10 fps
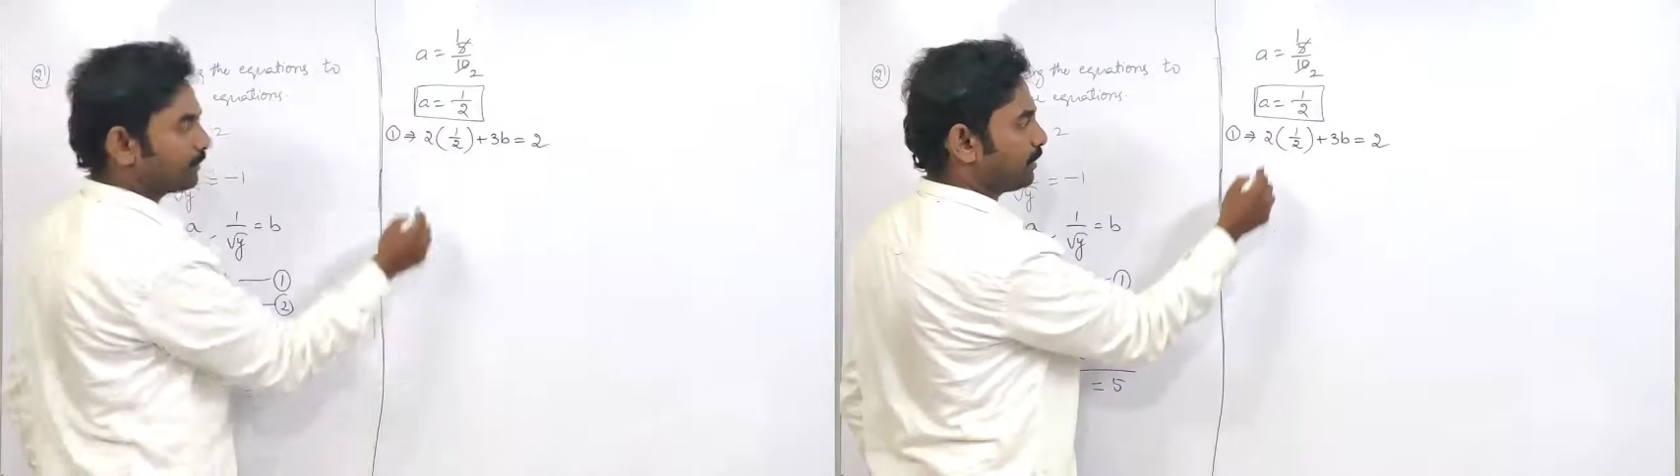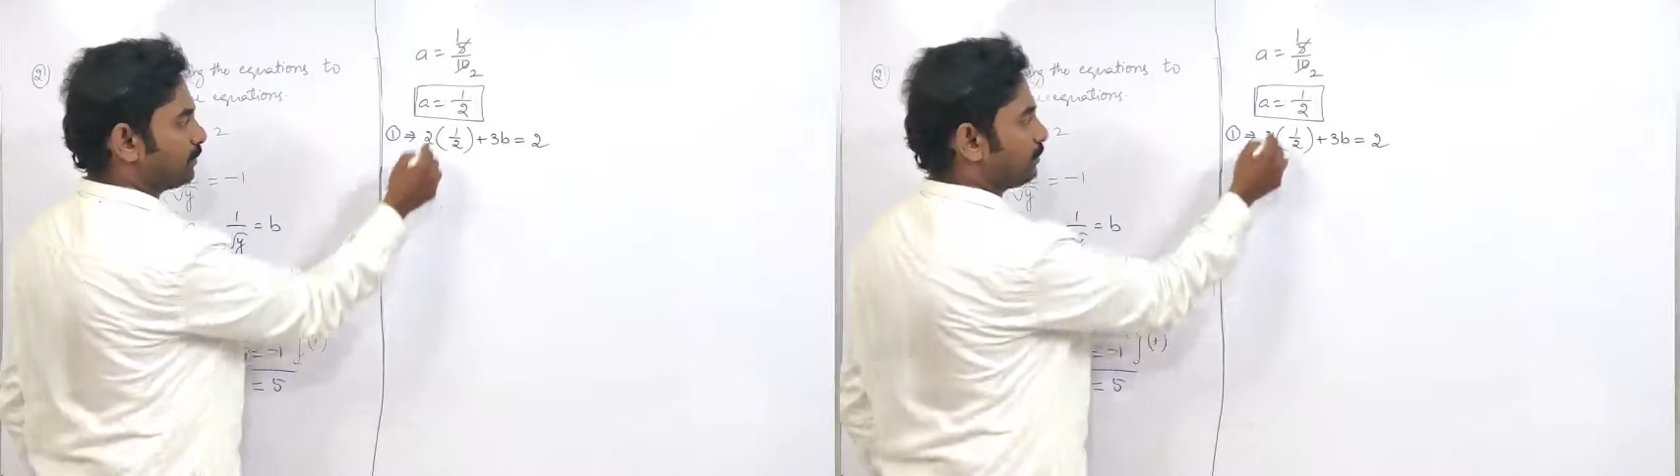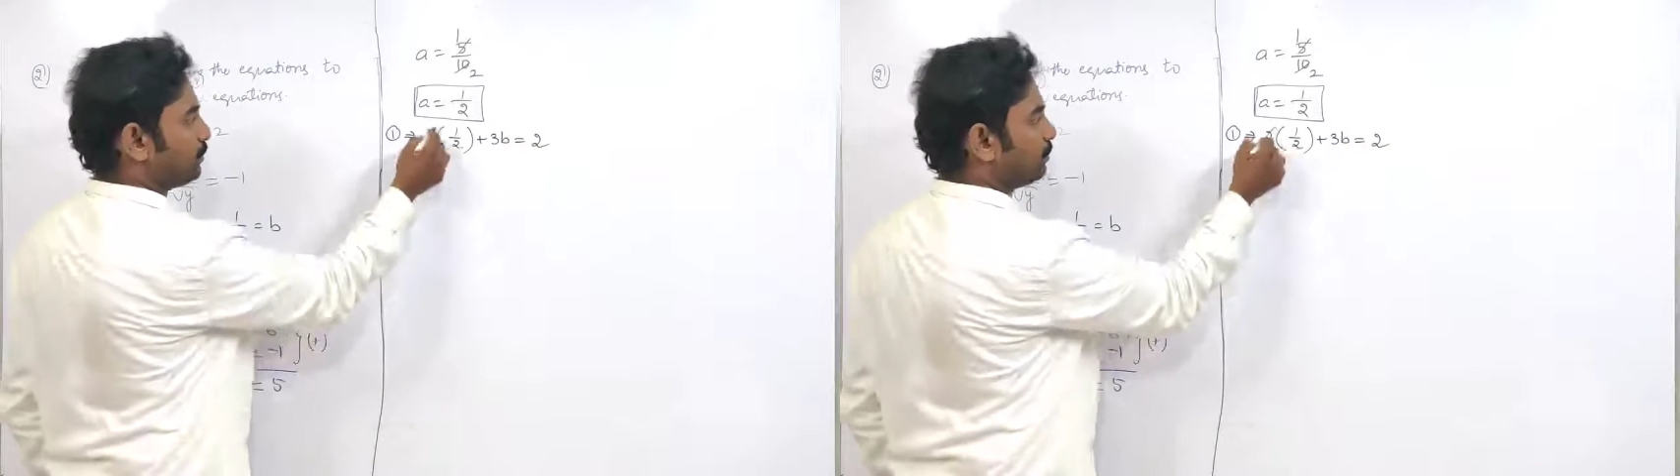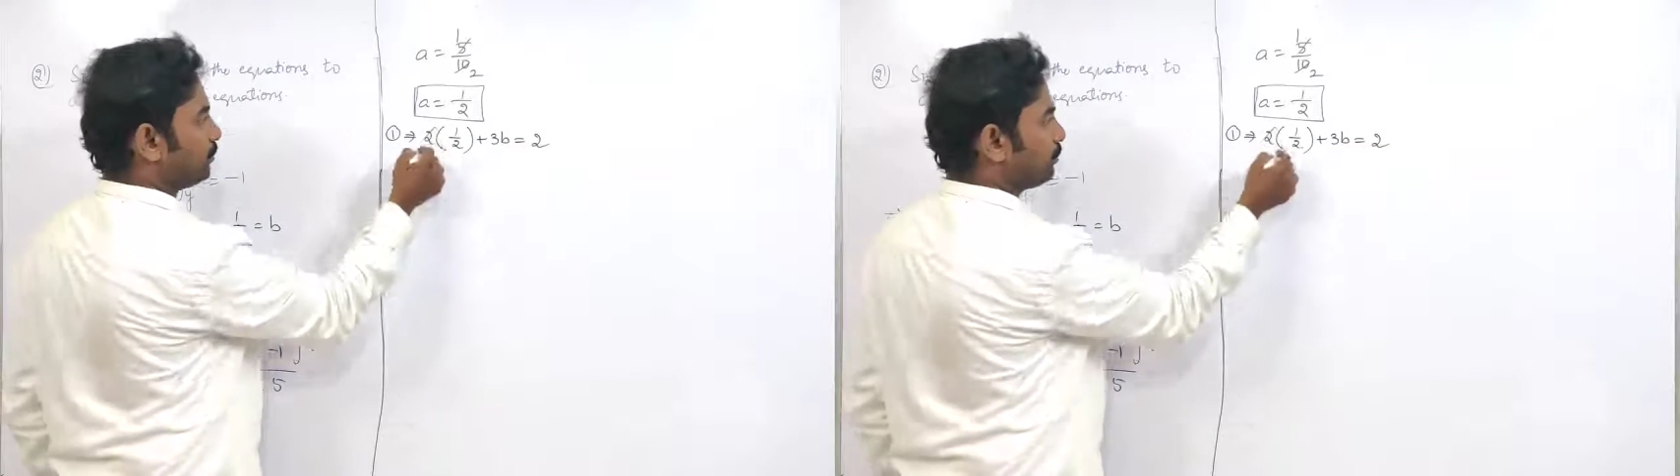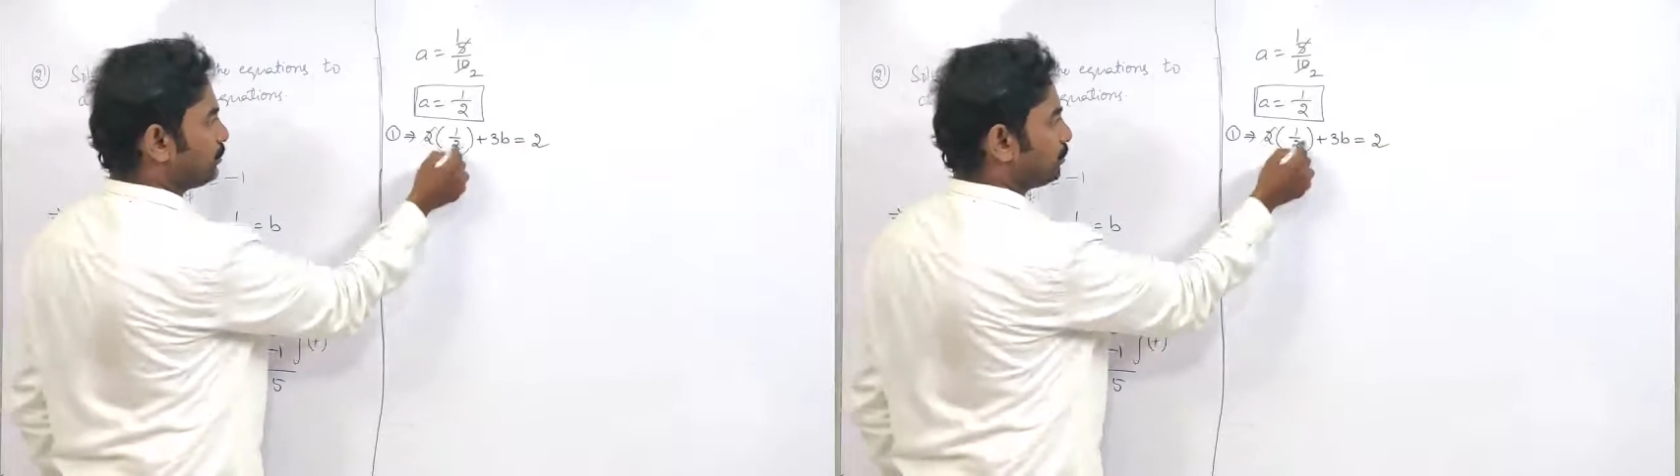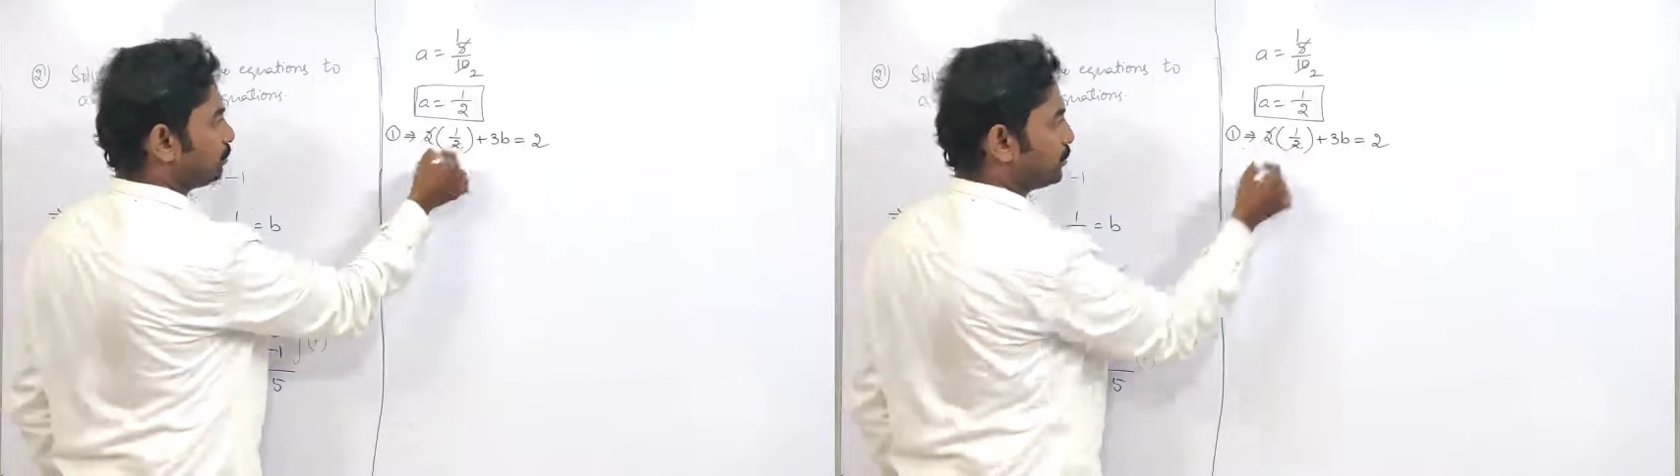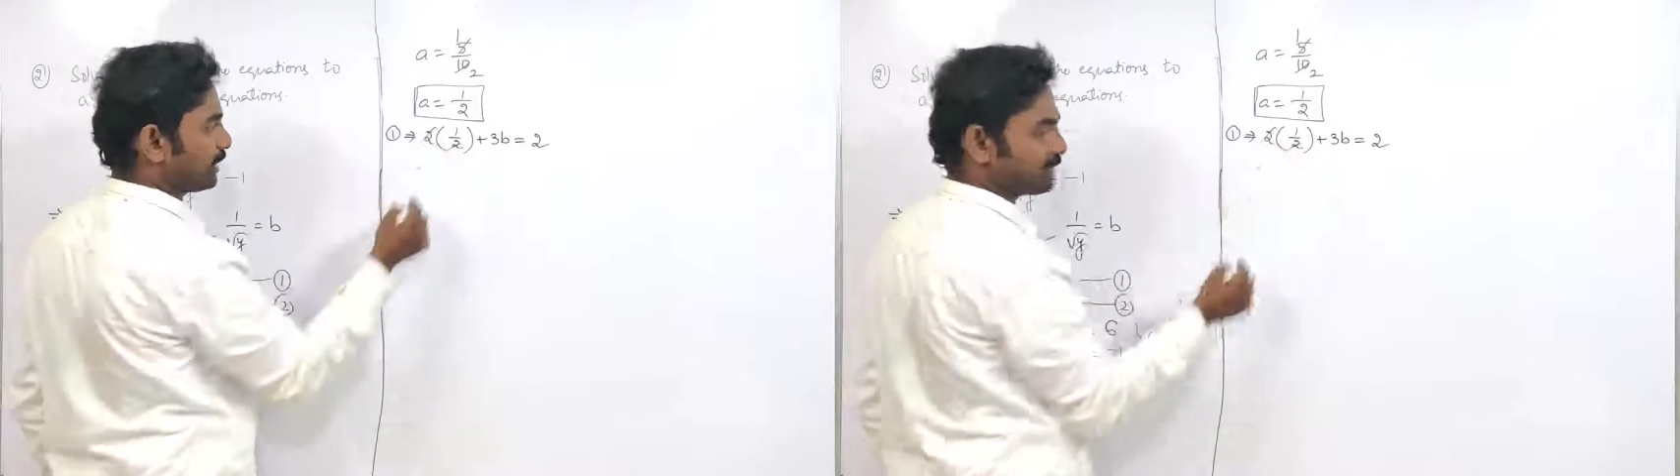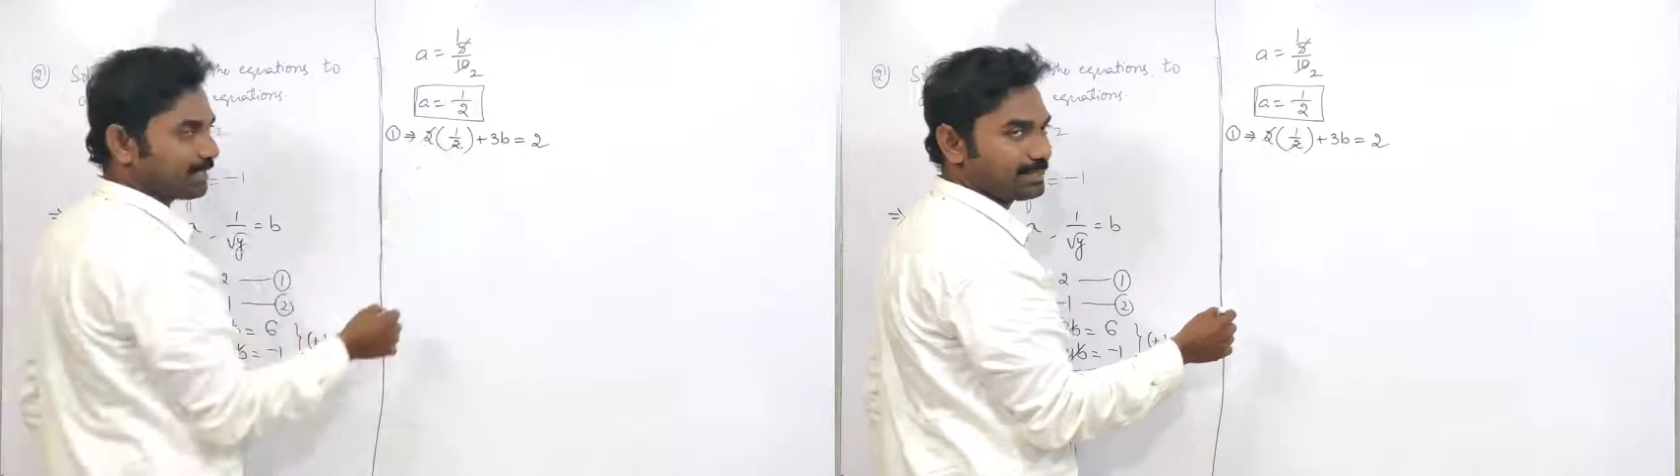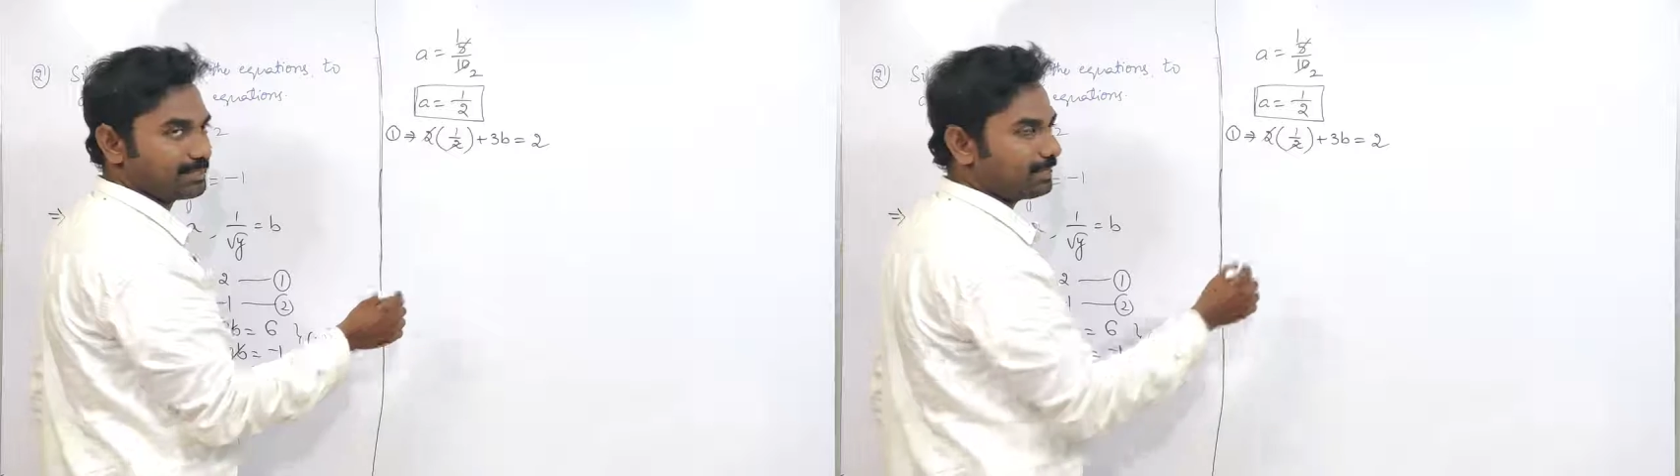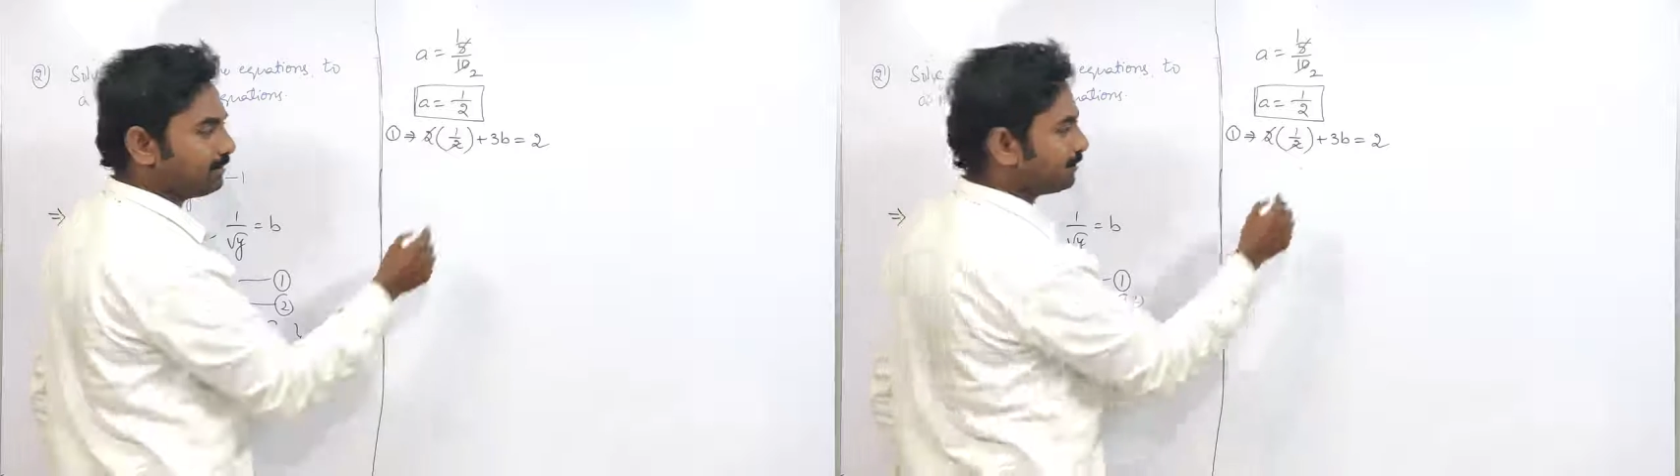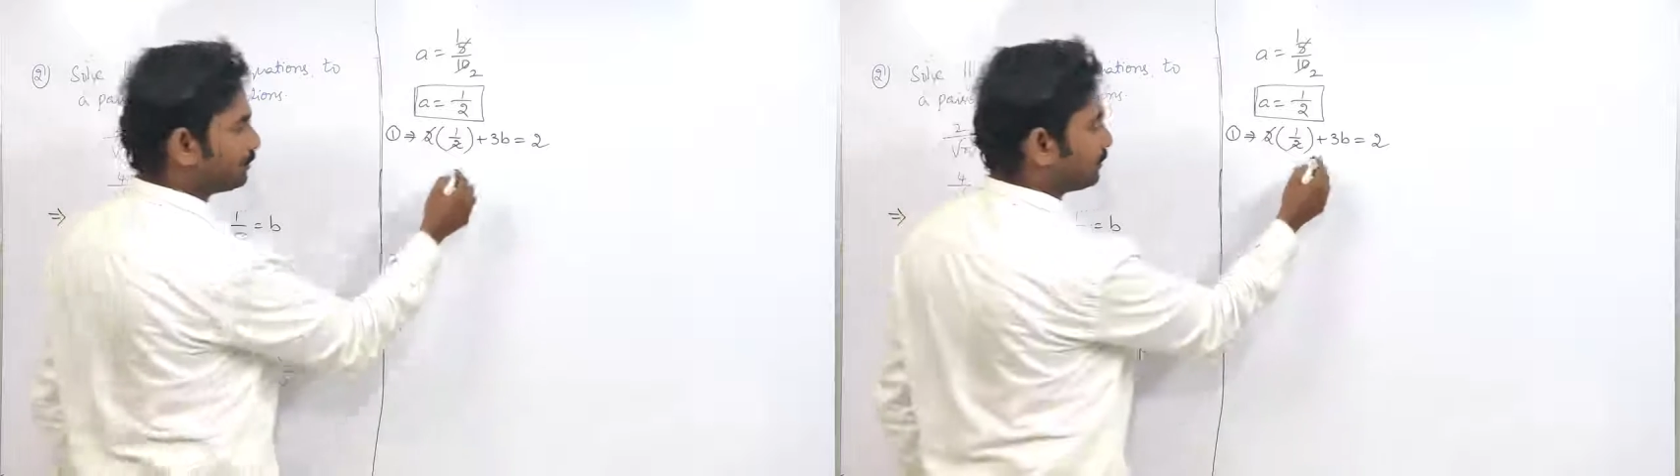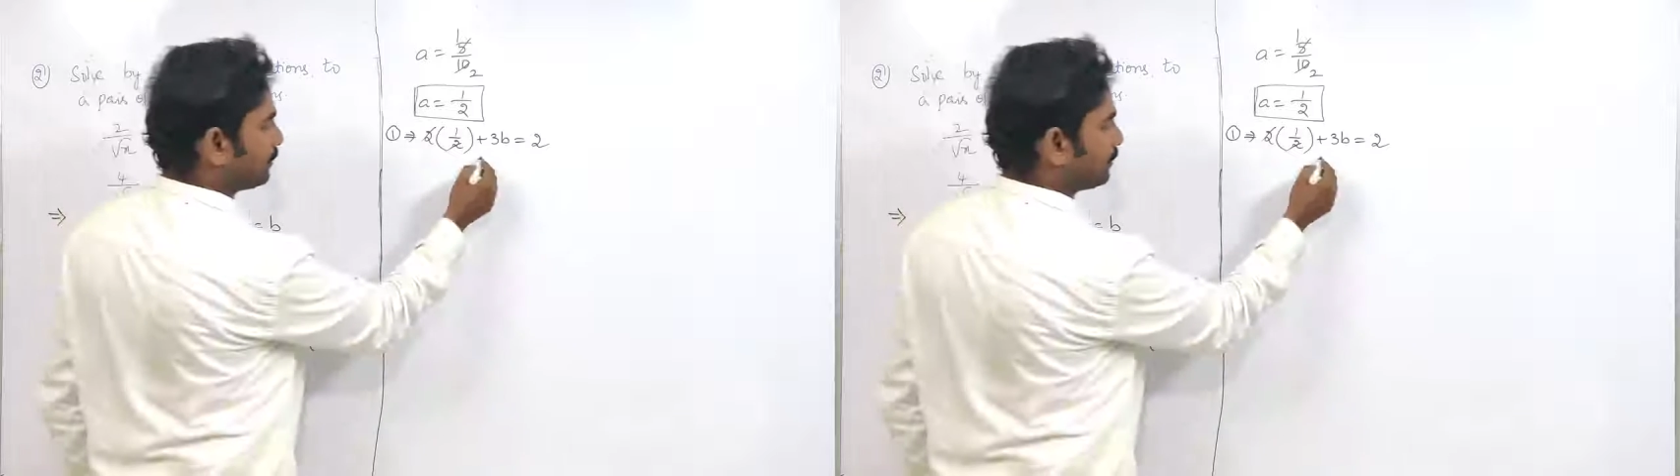Now 2 gets cancelled.